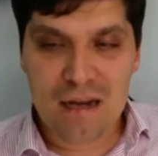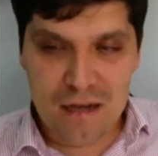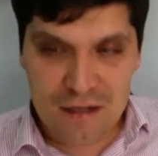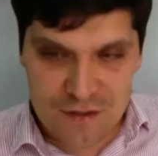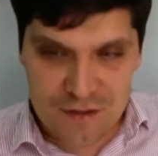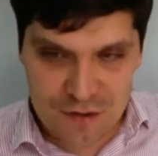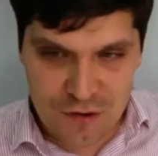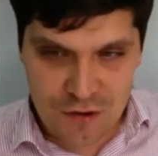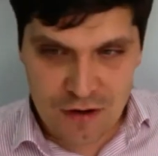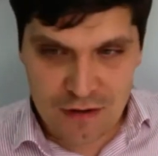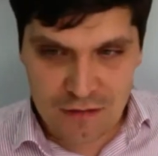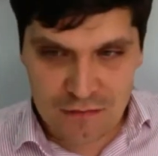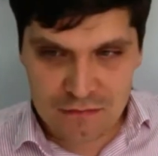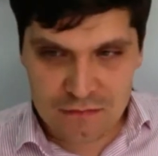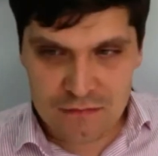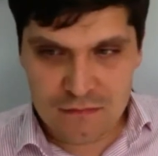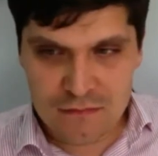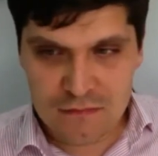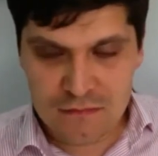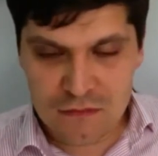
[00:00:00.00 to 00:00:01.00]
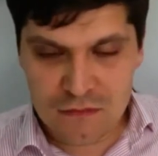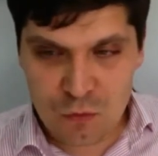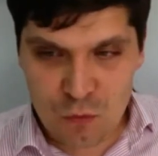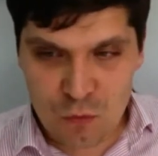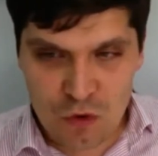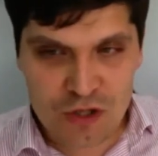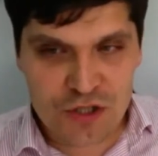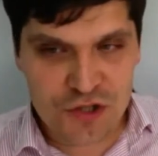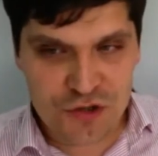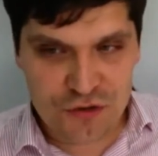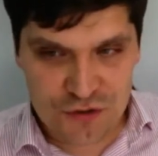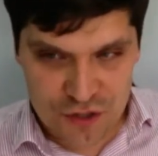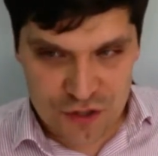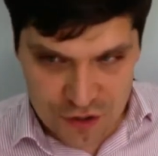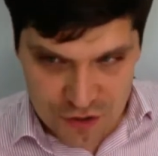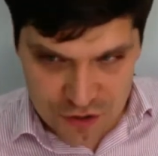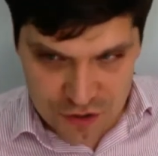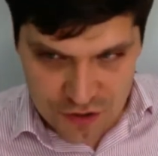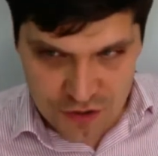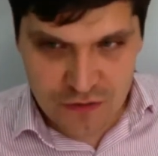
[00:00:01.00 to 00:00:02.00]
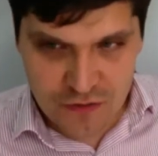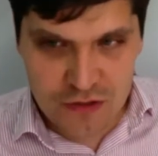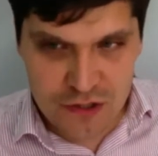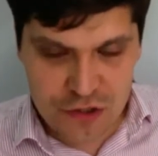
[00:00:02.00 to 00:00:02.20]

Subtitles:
So what should you do?